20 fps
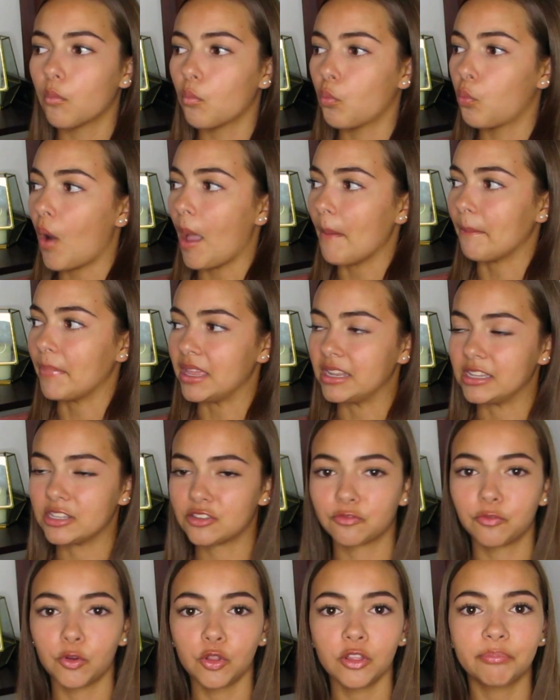
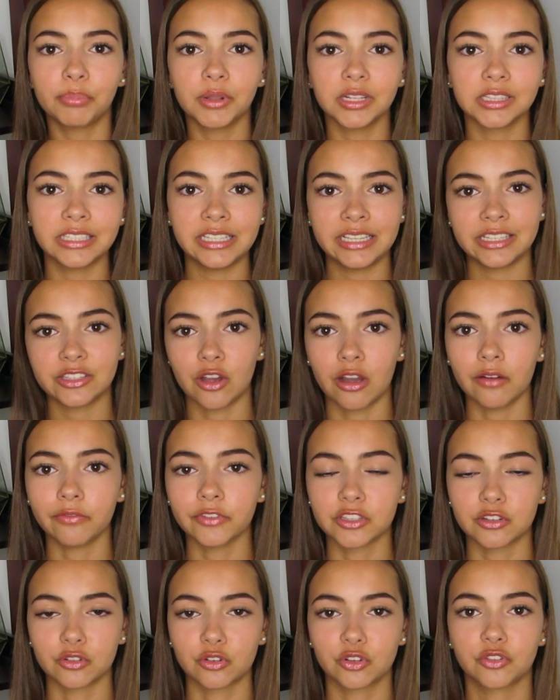weapons, full of police
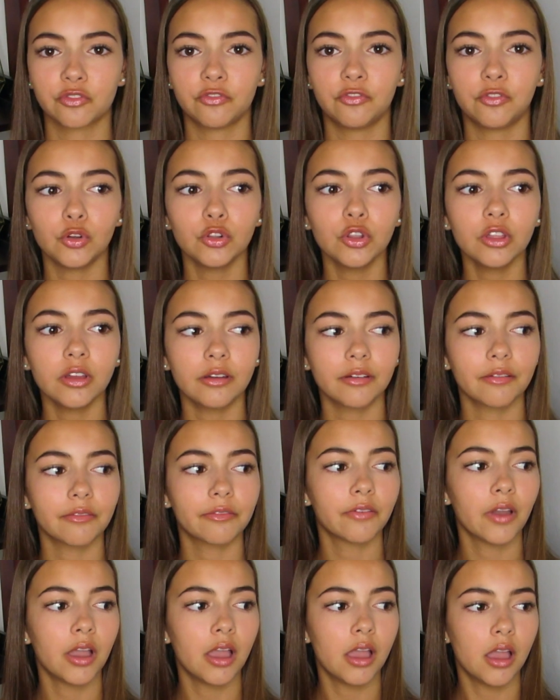officers, full
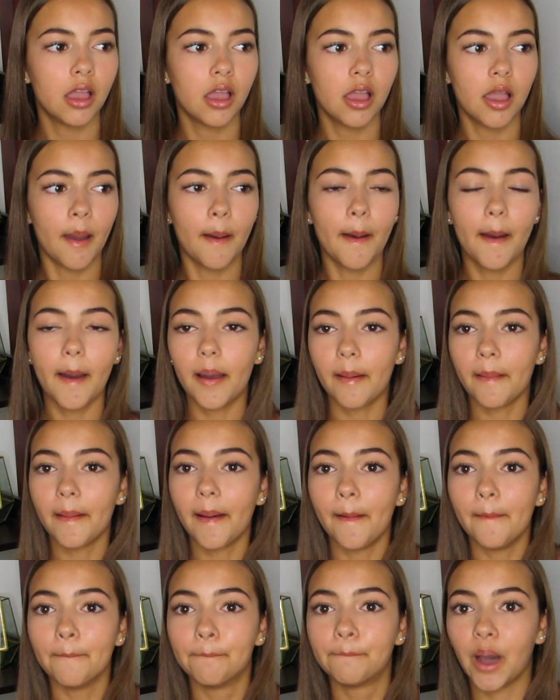of
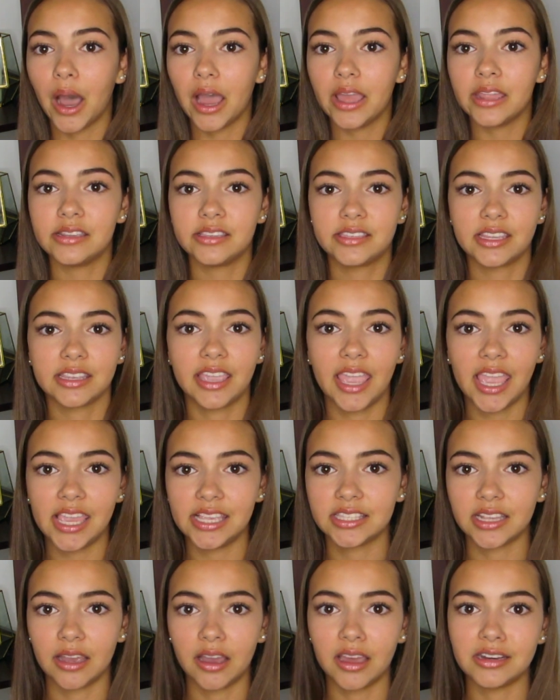buttons in
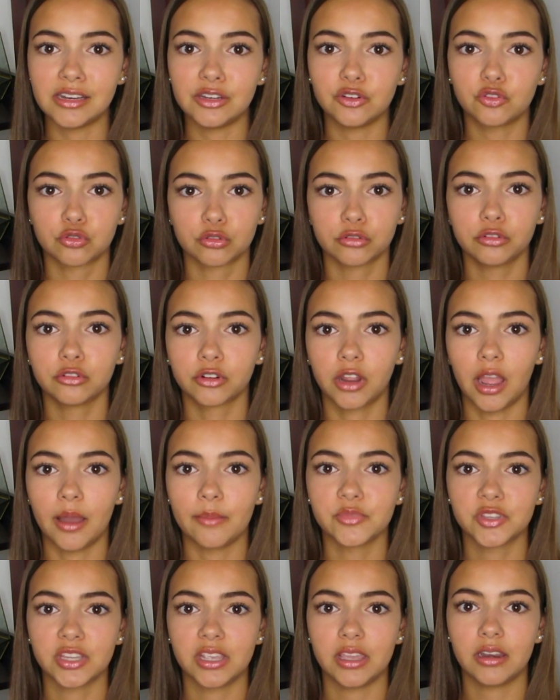case an intruder
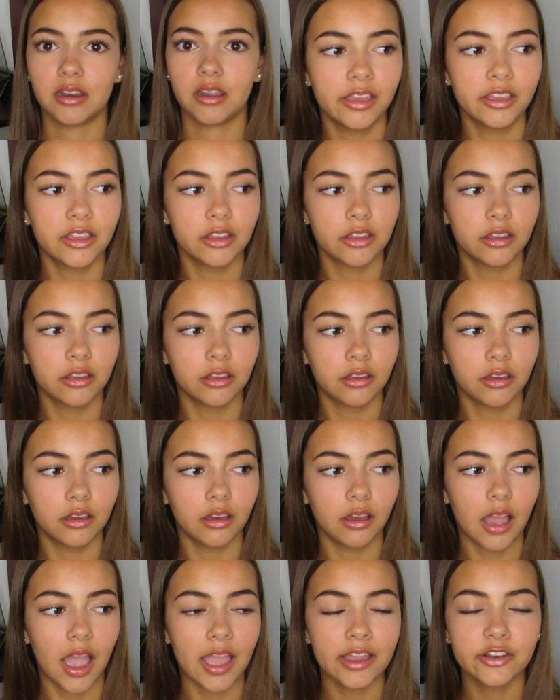comes in?
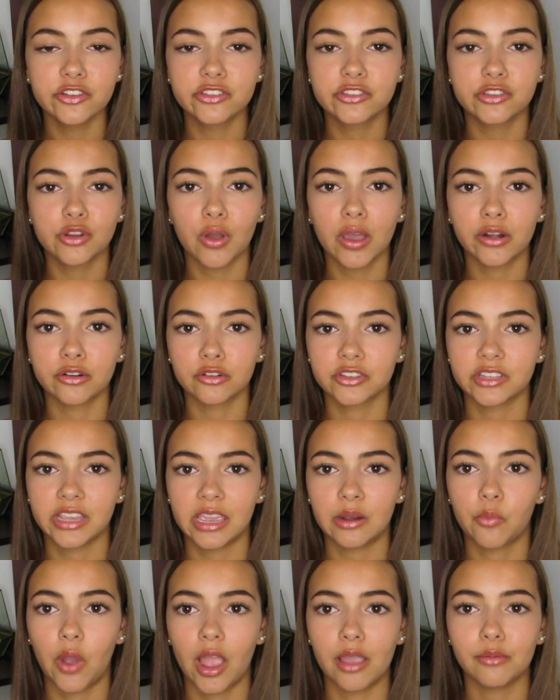I just don't
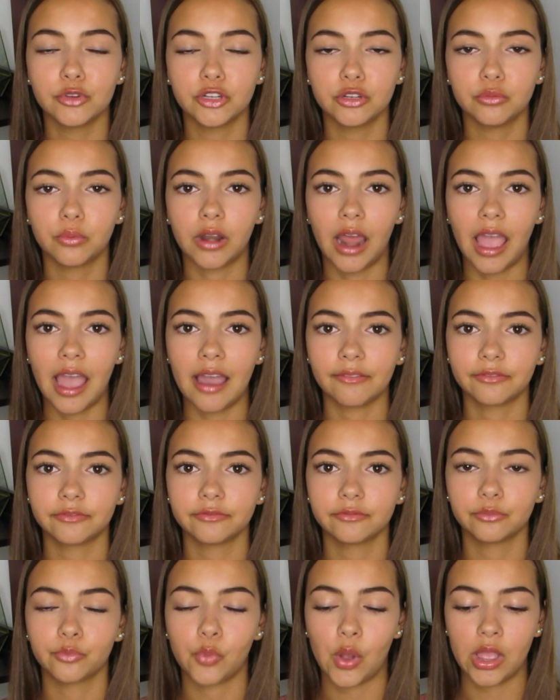understand why
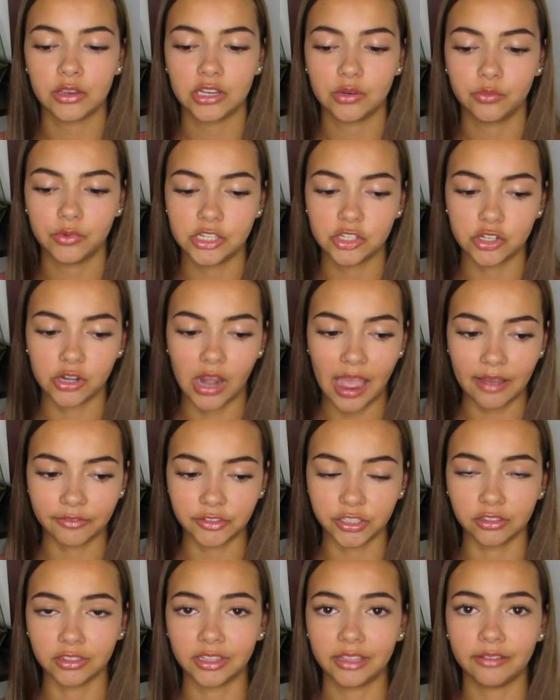we should have
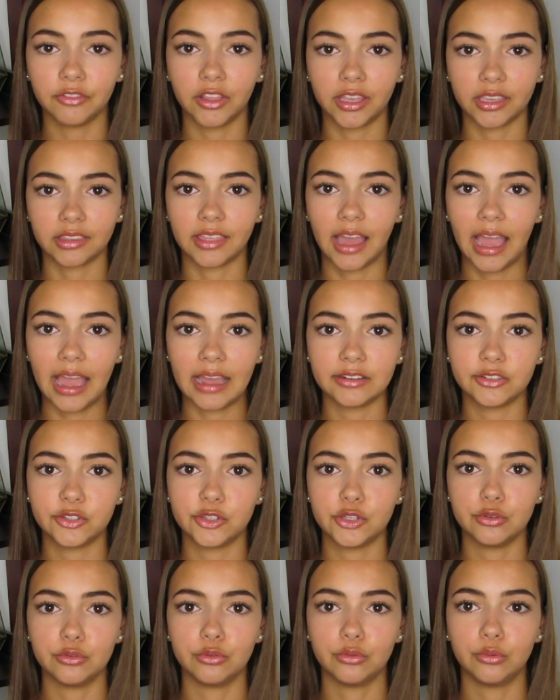to live like that
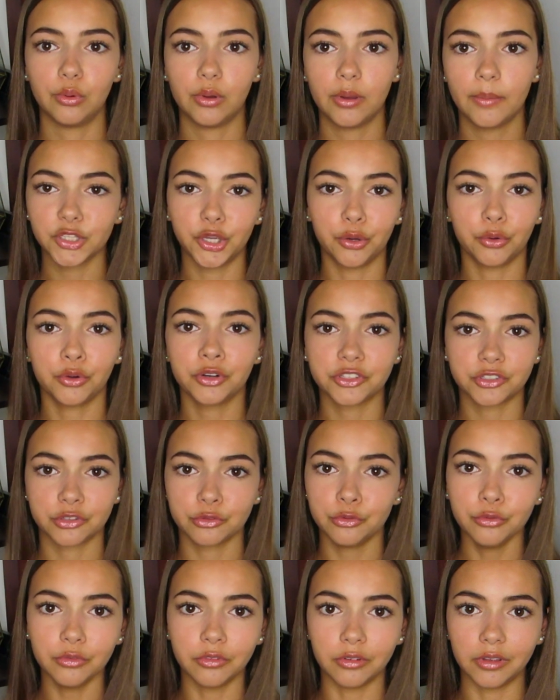to go to
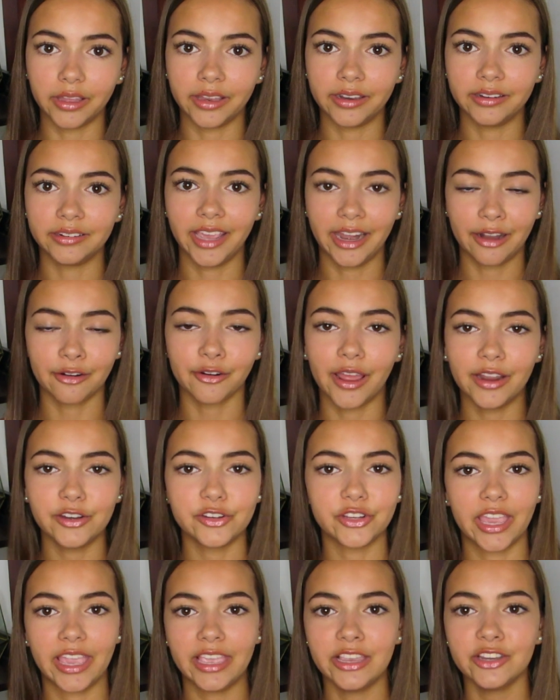school and get our
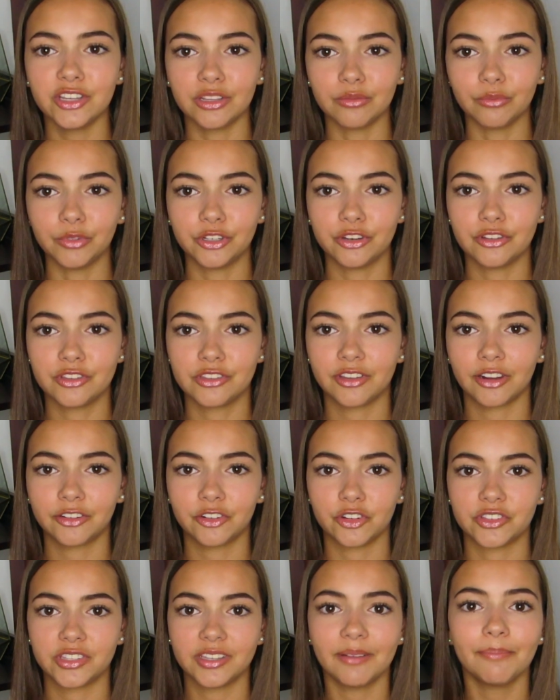education, which is
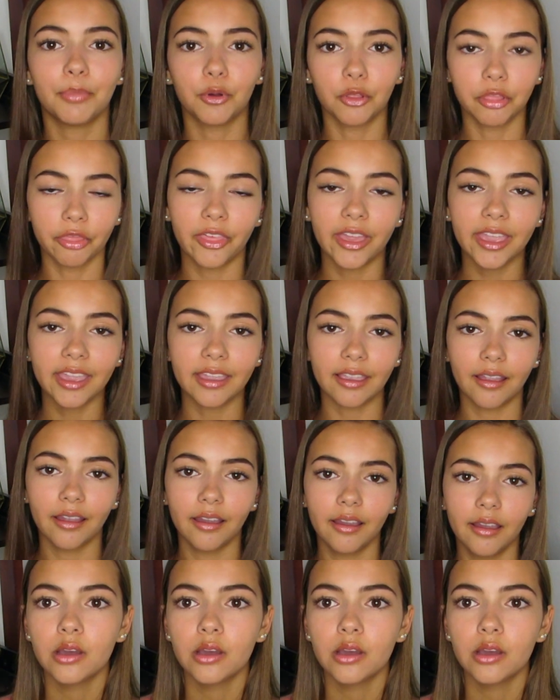such a simple thing,